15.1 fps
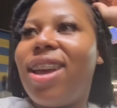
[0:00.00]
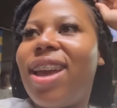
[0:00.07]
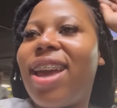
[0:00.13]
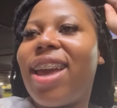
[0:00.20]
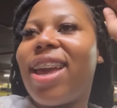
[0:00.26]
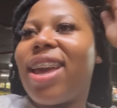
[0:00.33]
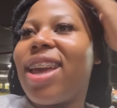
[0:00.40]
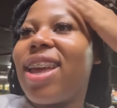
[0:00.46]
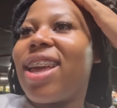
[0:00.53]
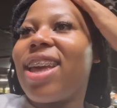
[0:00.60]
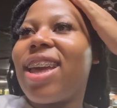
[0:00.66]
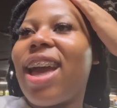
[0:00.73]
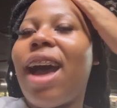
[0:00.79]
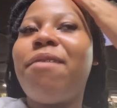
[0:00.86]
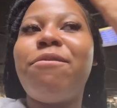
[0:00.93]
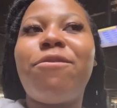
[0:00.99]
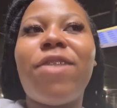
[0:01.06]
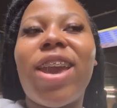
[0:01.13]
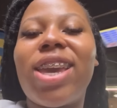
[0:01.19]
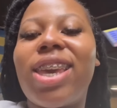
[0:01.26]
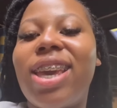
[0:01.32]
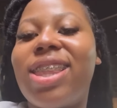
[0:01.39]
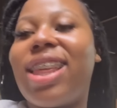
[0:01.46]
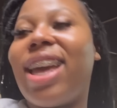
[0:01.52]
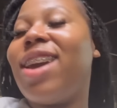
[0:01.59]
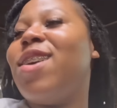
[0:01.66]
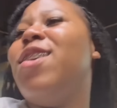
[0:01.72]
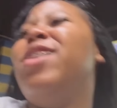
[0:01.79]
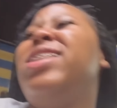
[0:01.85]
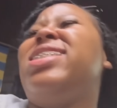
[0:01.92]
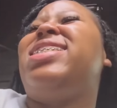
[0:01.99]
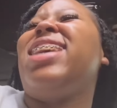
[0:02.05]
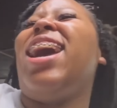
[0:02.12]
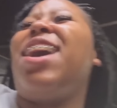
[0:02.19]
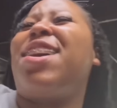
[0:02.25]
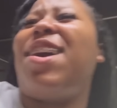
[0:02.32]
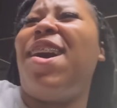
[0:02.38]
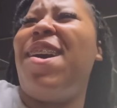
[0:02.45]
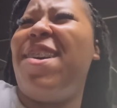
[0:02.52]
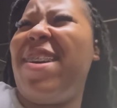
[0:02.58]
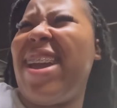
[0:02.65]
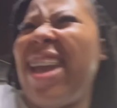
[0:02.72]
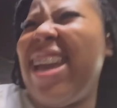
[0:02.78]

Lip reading: I'm faking the siya go.